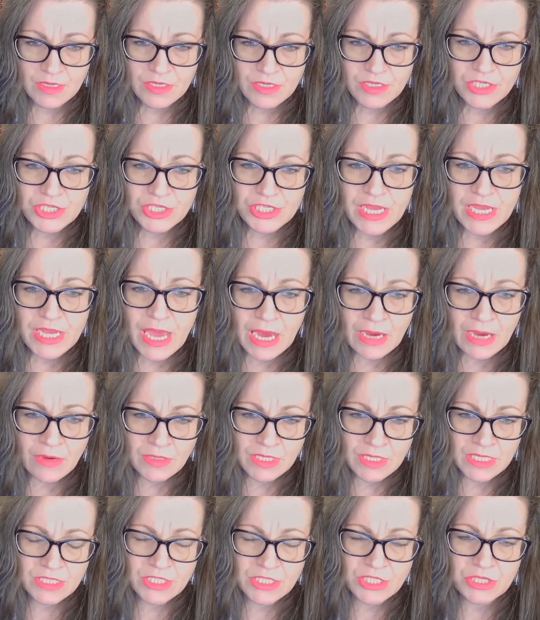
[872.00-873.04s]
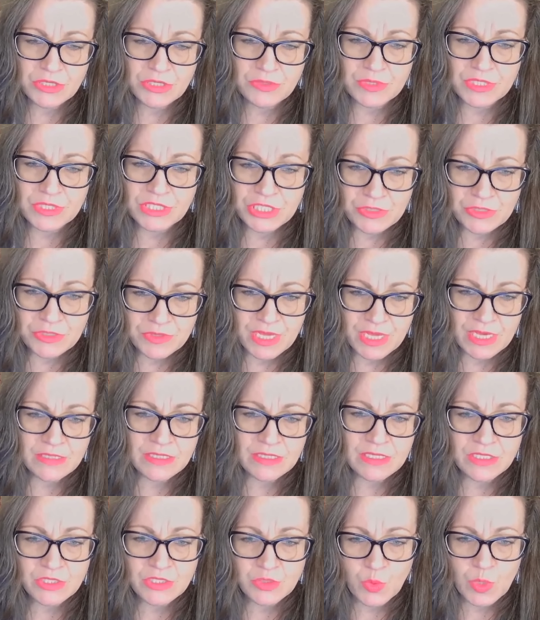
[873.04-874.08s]
She outed you in
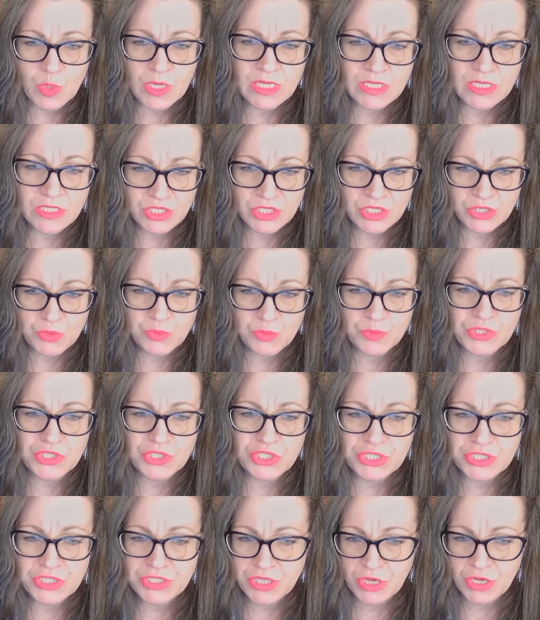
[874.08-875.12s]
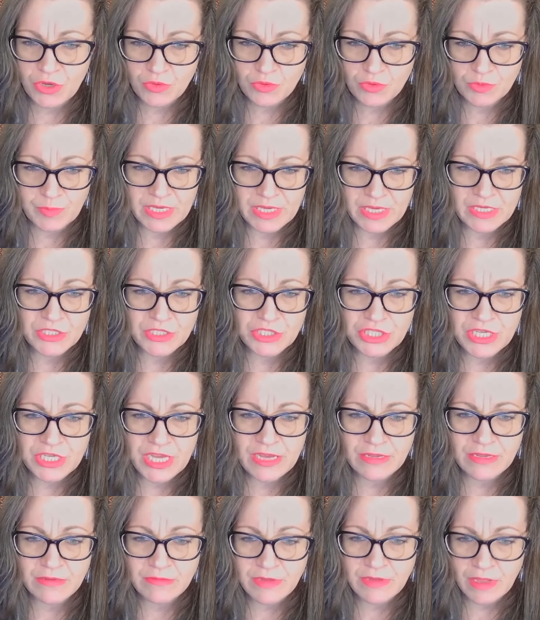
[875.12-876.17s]
2022 when she told me, and she
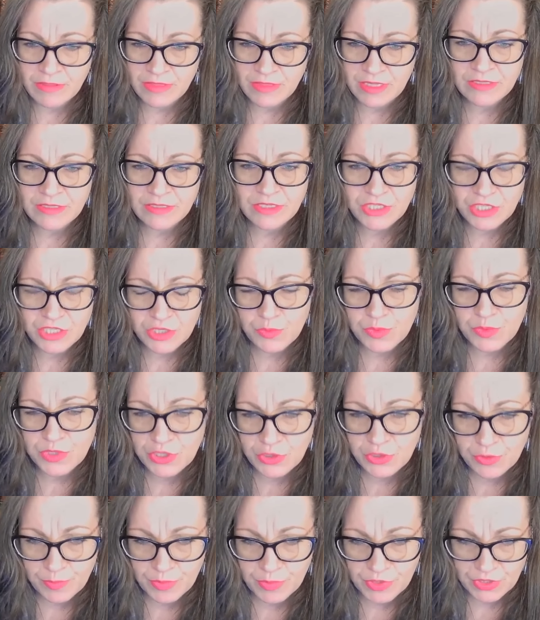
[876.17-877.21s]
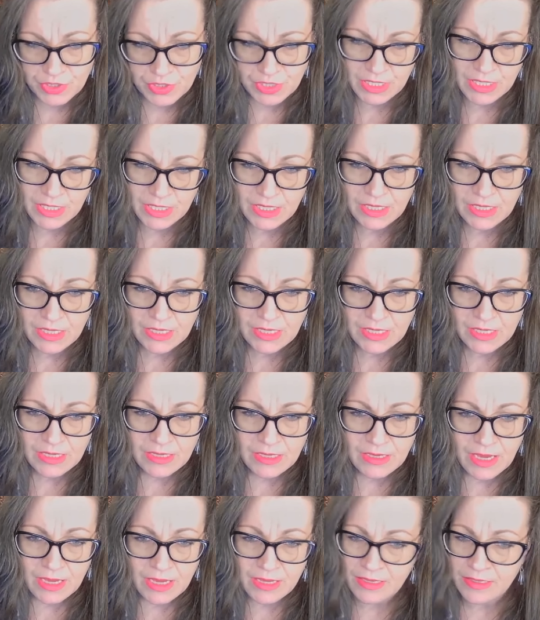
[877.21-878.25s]
had nothing to do with your book
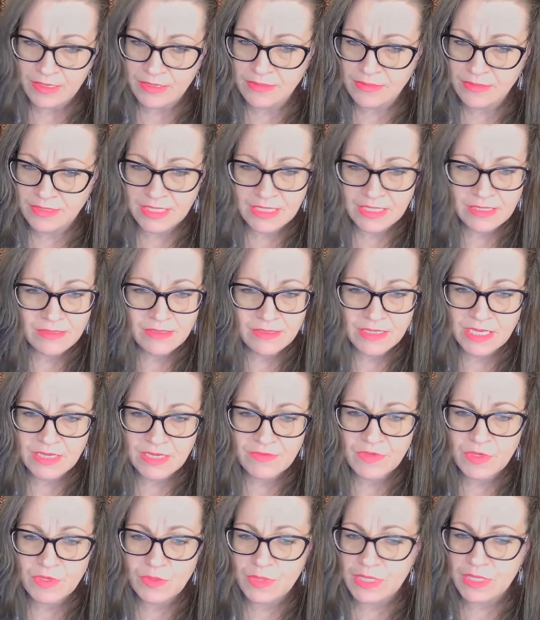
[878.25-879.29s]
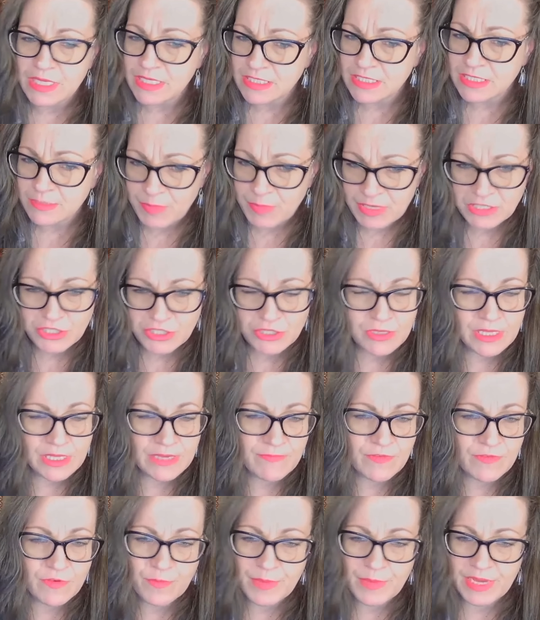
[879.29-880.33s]
and didn't give you any special
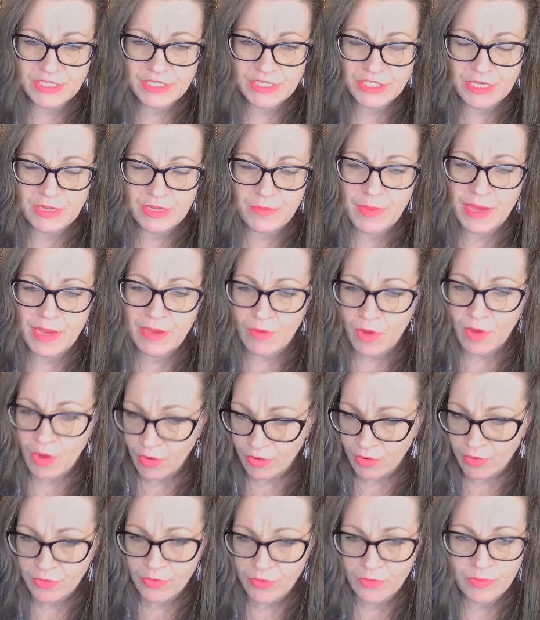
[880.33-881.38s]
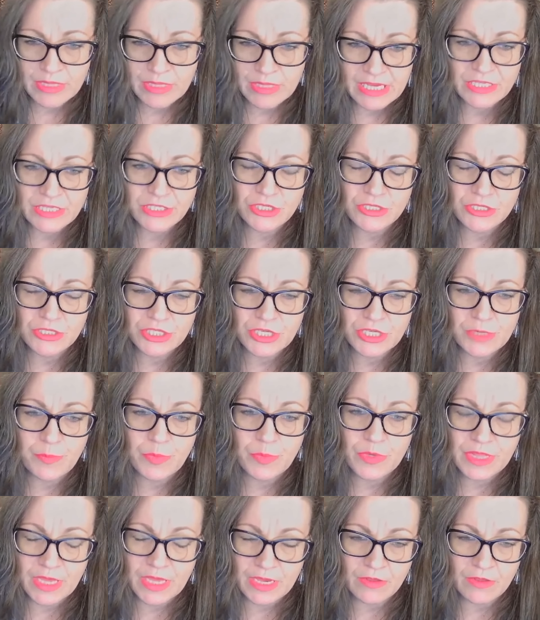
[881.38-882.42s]
information about her relationship
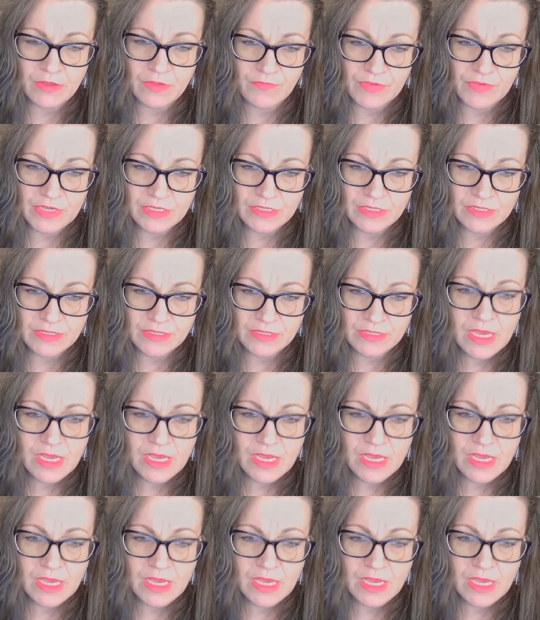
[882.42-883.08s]
with Elvis.